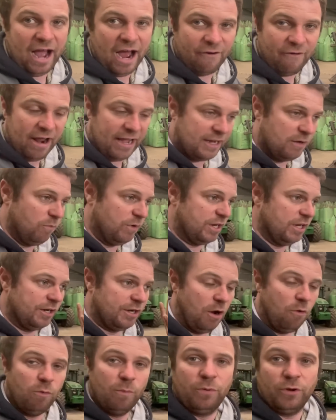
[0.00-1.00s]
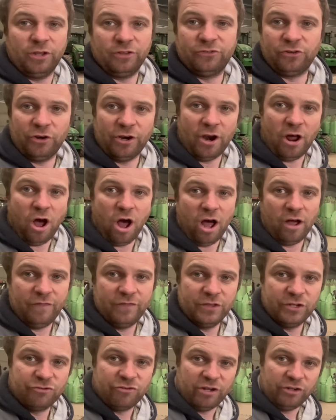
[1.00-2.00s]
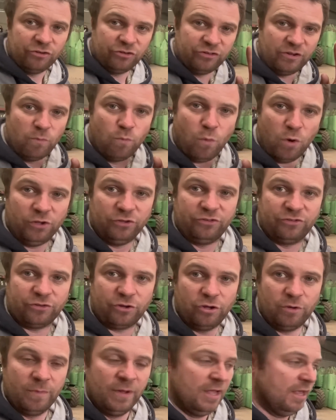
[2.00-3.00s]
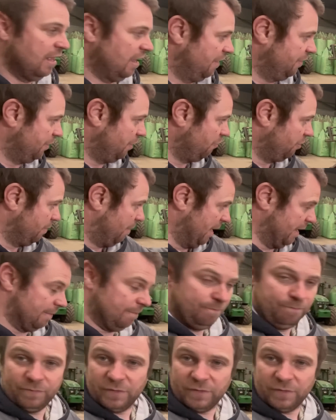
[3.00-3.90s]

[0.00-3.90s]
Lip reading: I reckon we could go and put 1.5 tons in the drill just in one scoop, and there'd only be